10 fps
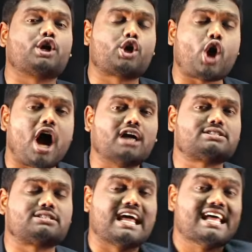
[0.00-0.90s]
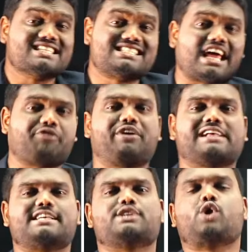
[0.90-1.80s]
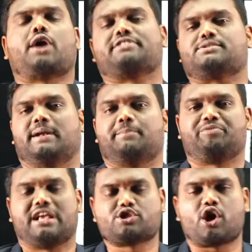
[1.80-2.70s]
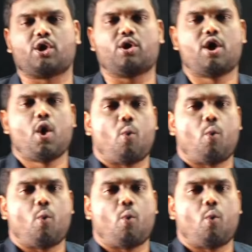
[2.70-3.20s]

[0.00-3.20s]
dots surface is not visible. Yes or no?